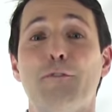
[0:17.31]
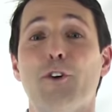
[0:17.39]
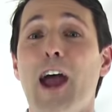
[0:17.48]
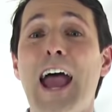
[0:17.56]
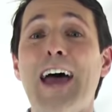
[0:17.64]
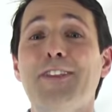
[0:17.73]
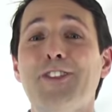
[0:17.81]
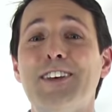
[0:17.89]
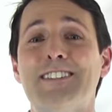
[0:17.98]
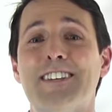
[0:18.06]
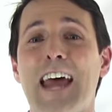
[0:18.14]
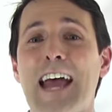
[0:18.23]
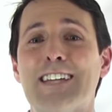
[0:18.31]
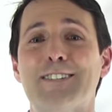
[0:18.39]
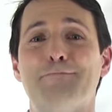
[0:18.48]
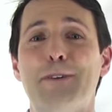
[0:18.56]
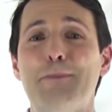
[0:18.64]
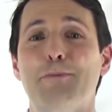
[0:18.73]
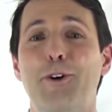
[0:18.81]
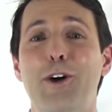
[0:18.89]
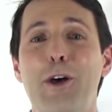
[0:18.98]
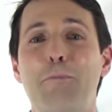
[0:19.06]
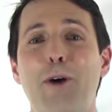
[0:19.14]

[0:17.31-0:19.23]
for athletes and active people,